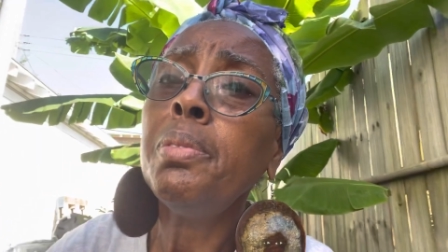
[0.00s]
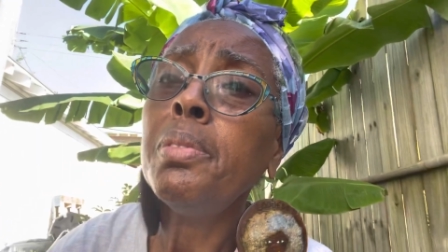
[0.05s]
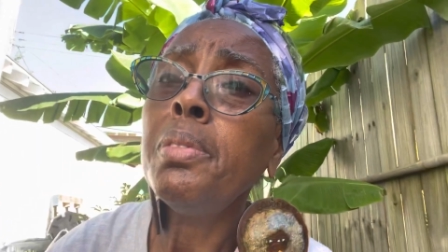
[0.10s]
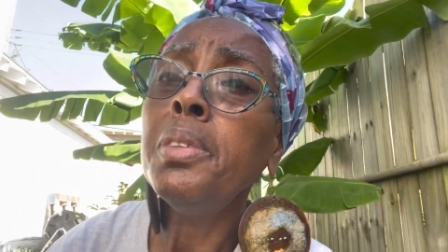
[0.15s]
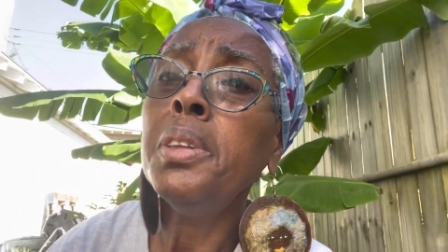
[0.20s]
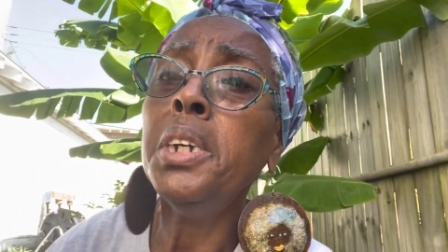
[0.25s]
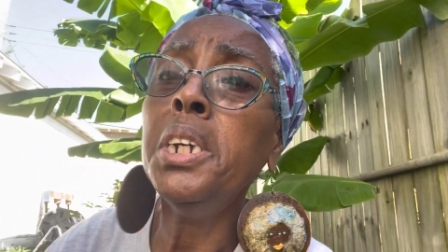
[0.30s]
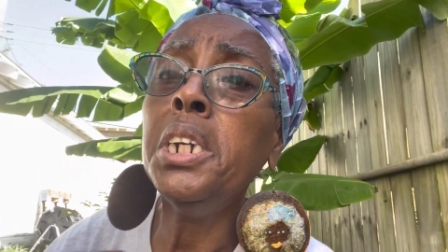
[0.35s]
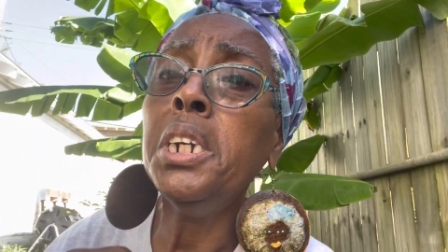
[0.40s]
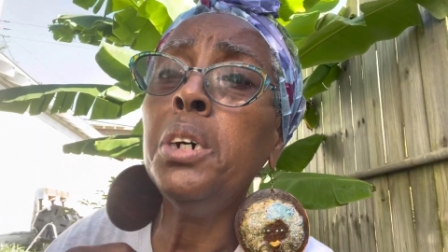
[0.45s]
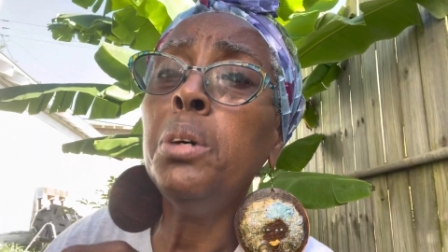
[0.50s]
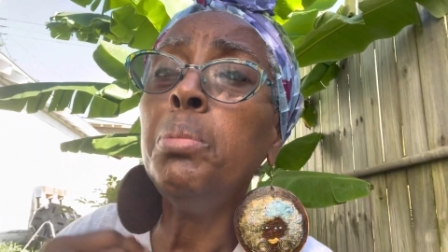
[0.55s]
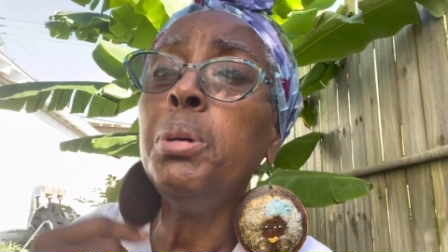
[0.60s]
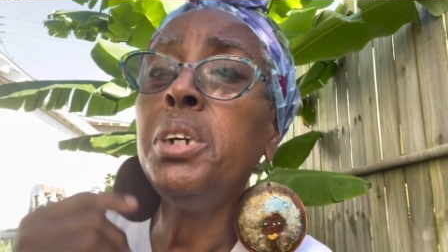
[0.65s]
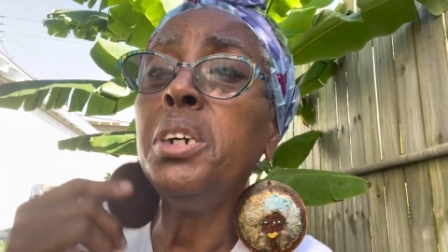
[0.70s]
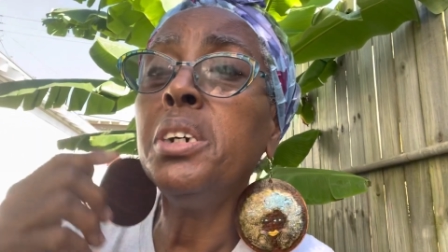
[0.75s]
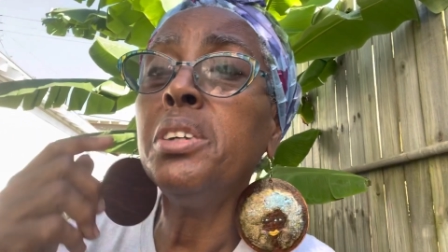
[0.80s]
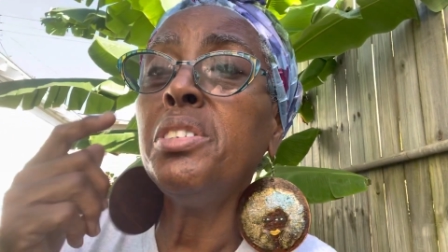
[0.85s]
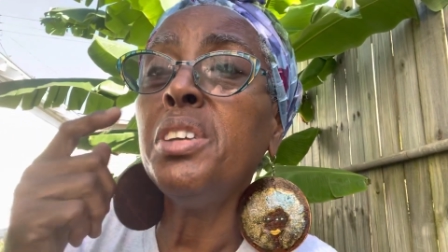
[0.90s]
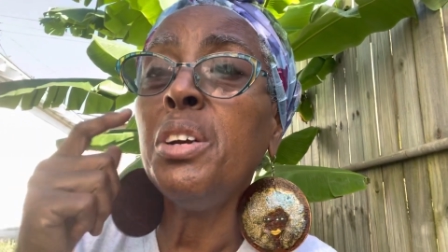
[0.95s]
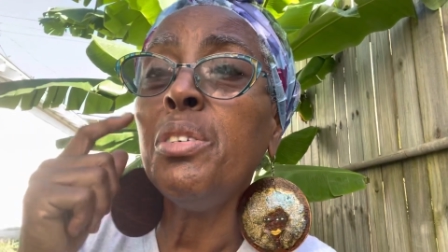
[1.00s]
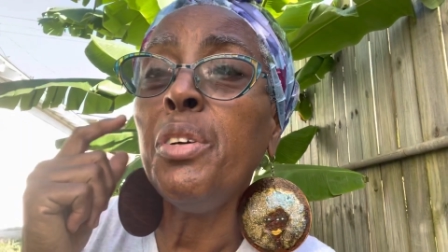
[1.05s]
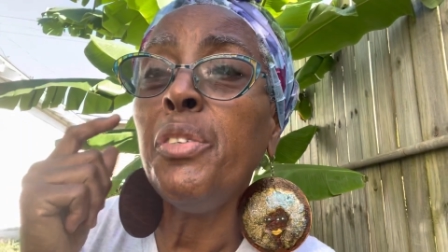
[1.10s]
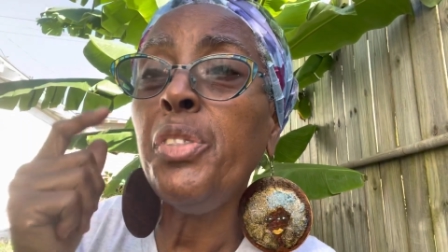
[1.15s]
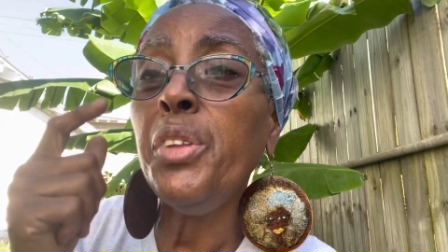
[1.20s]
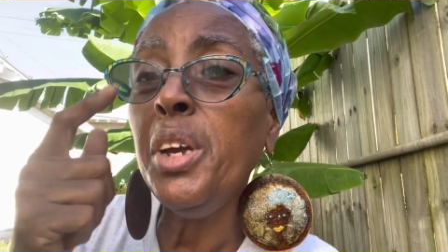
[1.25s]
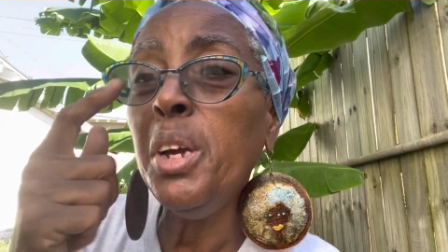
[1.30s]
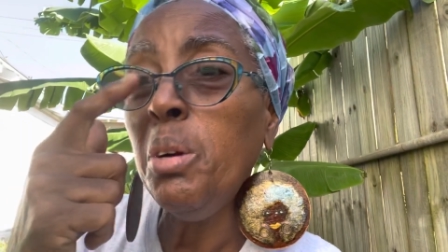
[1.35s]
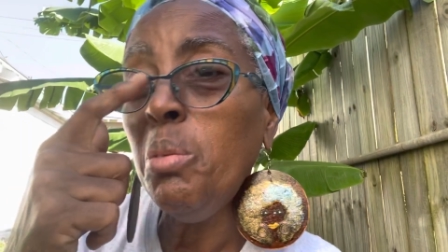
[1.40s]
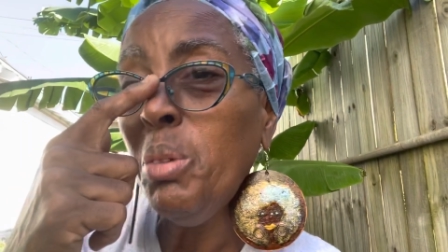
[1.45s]
you know, because
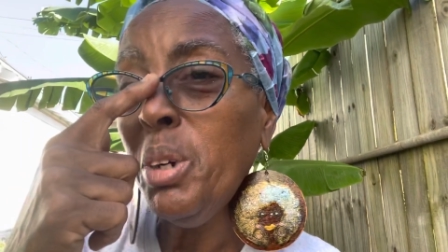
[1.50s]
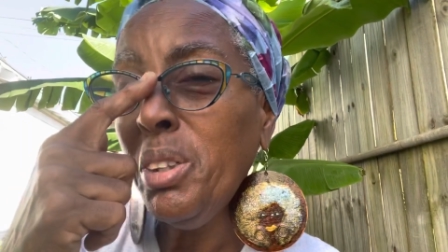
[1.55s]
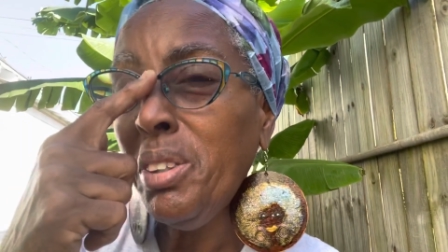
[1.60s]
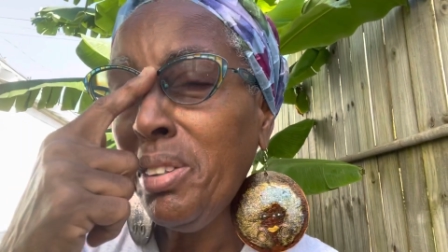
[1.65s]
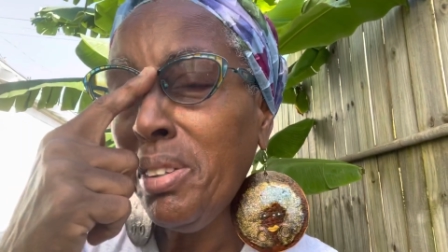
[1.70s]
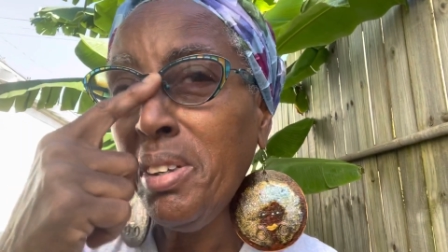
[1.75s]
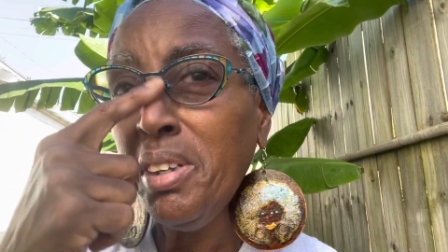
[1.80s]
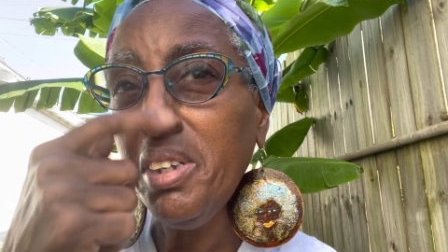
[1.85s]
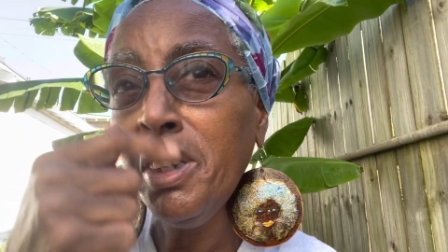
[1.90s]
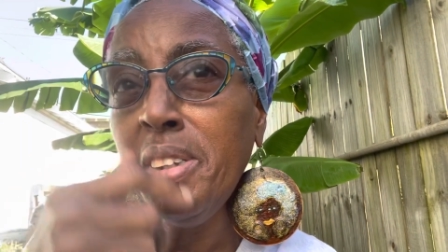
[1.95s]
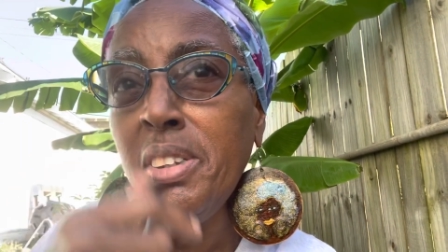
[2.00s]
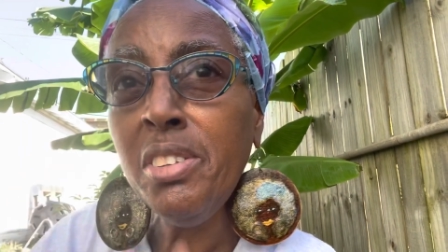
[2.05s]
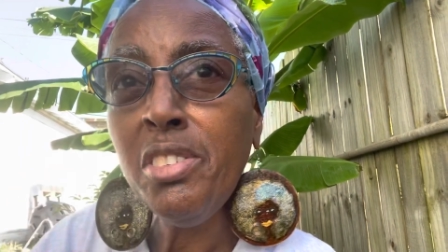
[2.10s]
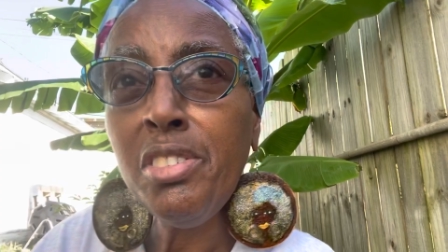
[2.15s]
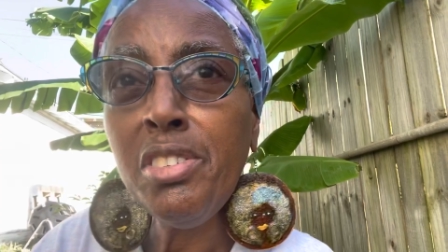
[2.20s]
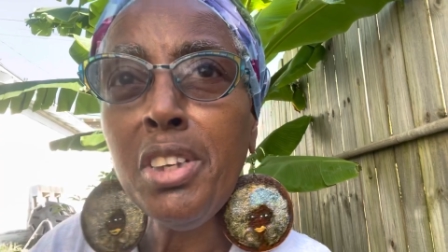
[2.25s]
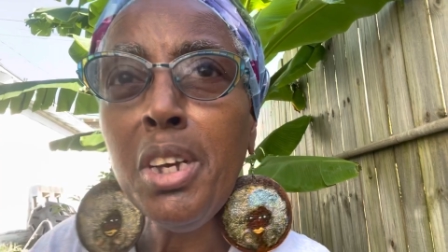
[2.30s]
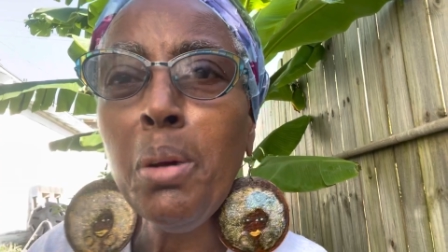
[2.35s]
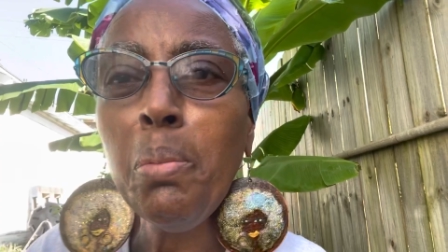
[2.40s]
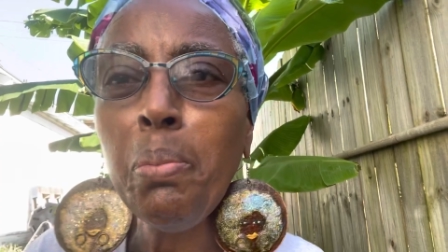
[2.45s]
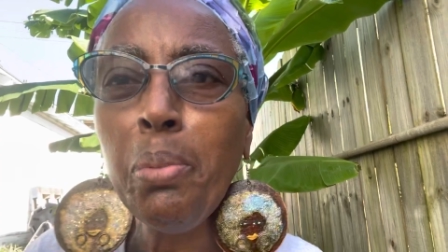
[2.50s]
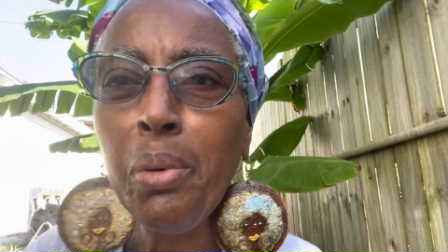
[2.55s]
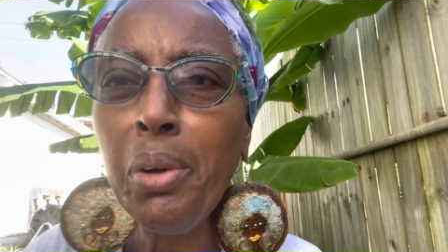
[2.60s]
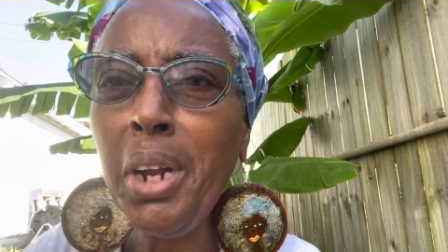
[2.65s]
everything was separate.